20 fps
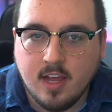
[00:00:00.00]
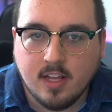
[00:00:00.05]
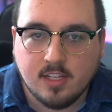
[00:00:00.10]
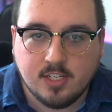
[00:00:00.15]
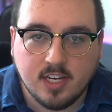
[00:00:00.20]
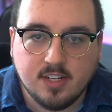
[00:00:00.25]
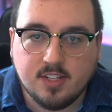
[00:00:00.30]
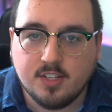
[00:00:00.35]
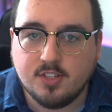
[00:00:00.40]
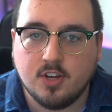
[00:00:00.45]

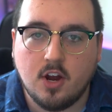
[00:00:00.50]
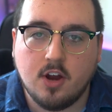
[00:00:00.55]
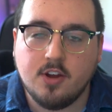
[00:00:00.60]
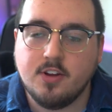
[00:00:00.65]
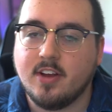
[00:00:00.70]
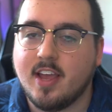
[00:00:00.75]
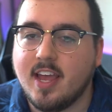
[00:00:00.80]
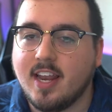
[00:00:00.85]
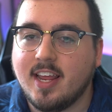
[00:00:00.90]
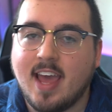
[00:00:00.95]
chances are
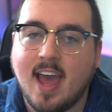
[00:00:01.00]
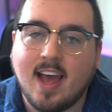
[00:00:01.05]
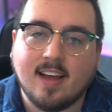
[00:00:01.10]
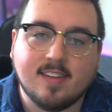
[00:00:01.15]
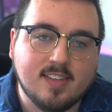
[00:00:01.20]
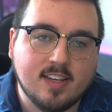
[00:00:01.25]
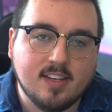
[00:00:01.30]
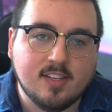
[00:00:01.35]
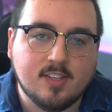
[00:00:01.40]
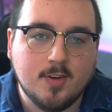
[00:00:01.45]
you're getting
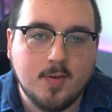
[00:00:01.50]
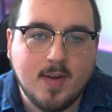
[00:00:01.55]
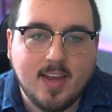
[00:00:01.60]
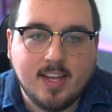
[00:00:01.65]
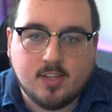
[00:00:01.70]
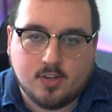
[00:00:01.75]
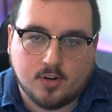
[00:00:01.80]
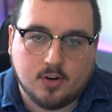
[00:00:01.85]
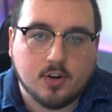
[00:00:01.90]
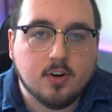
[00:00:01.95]
access to a
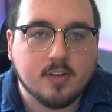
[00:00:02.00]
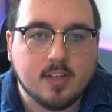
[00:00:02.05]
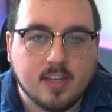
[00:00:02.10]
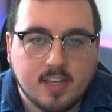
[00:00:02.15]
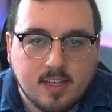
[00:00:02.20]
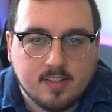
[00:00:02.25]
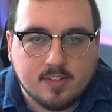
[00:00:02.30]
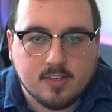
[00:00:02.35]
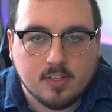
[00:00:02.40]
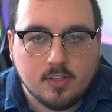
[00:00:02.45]

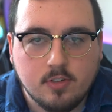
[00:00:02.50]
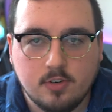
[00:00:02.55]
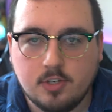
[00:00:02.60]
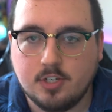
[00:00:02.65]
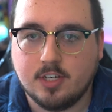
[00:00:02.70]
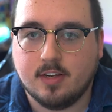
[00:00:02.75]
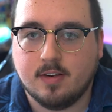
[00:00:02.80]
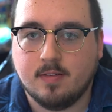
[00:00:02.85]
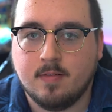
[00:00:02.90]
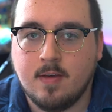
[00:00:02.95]
turnkey
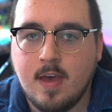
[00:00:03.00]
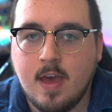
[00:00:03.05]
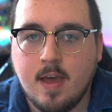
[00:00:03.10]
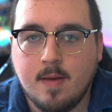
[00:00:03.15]
solution.